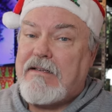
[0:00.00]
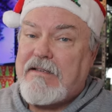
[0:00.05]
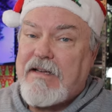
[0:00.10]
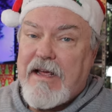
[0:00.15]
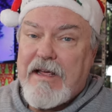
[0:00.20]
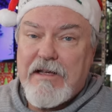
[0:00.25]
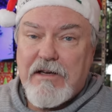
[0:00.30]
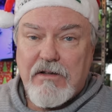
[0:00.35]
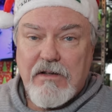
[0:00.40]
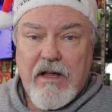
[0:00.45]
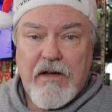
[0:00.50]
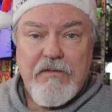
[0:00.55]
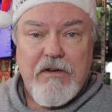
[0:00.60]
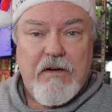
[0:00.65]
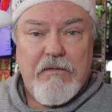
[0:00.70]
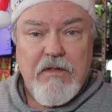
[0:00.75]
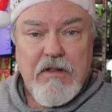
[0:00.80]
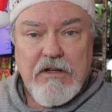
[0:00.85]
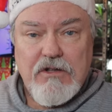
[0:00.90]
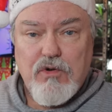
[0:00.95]
Day 11
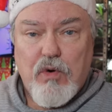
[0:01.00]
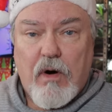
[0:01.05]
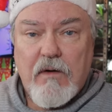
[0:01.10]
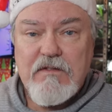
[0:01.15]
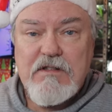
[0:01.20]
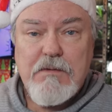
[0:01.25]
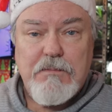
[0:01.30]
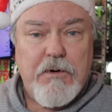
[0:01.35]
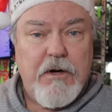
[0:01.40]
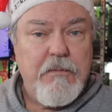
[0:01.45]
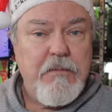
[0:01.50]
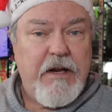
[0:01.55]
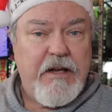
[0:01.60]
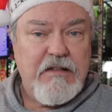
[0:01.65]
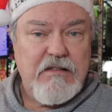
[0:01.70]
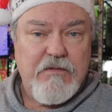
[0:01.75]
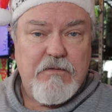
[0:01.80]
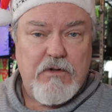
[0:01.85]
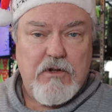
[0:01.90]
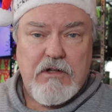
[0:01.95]
of the 12 Supreme
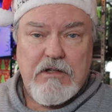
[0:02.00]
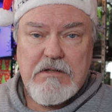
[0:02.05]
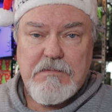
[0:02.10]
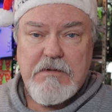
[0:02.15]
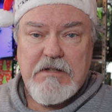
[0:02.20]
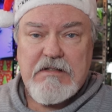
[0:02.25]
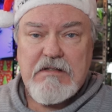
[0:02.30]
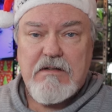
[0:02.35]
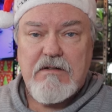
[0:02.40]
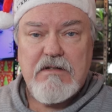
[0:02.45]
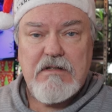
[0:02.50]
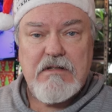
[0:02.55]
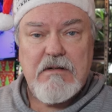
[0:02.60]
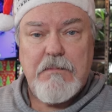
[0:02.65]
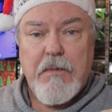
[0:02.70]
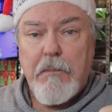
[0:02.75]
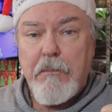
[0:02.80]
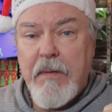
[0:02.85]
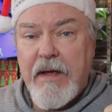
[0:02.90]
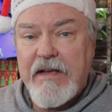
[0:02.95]
Days of Christmas. There's
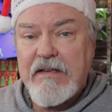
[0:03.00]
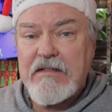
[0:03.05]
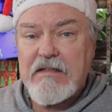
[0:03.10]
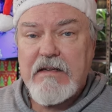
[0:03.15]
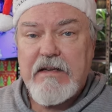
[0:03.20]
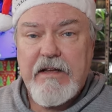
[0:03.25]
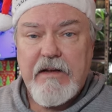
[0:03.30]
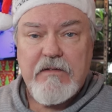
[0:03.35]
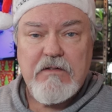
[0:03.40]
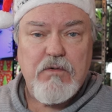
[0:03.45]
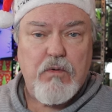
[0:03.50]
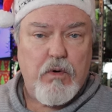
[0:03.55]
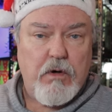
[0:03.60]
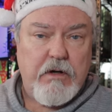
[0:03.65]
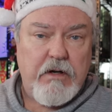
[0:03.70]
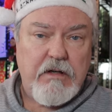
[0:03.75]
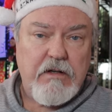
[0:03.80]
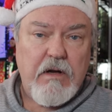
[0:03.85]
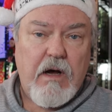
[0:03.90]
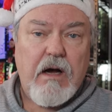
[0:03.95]
some amazing gifts. We're
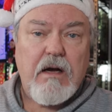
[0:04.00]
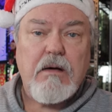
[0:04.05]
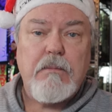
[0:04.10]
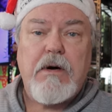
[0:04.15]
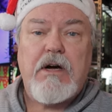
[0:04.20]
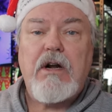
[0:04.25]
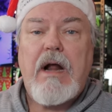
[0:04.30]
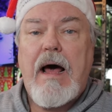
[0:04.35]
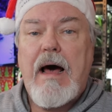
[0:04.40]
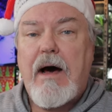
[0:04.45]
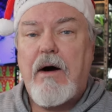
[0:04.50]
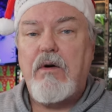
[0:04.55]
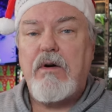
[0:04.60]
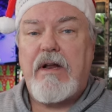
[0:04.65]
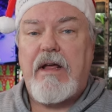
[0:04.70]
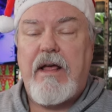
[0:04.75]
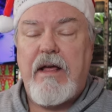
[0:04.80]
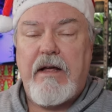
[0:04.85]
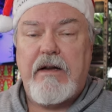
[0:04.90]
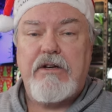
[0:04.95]
going to talk about how
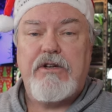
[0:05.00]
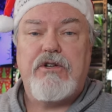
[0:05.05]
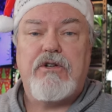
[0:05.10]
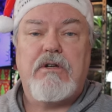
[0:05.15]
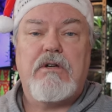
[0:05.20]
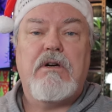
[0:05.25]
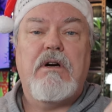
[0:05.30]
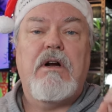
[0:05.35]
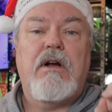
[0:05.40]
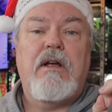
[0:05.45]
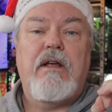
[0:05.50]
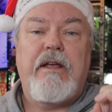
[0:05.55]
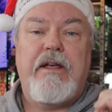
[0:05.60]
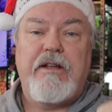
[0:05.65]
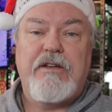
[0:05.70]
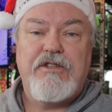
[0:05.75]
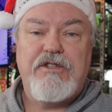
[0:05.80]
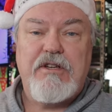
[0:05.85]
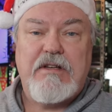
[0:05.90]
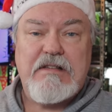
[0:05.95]
to enter
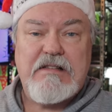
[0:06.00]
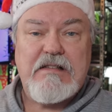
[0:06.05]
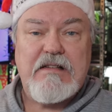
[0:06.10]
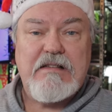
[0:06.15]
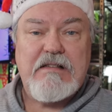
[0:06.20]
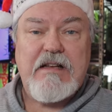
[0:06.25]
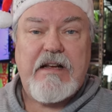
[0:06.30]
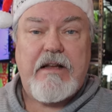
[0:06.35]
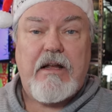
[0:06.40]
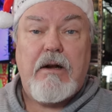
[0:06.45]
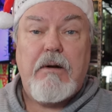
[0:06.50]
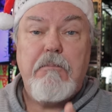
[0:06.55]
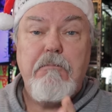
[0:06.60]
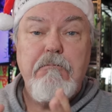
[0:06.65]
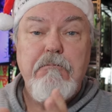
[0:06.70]
in just a second.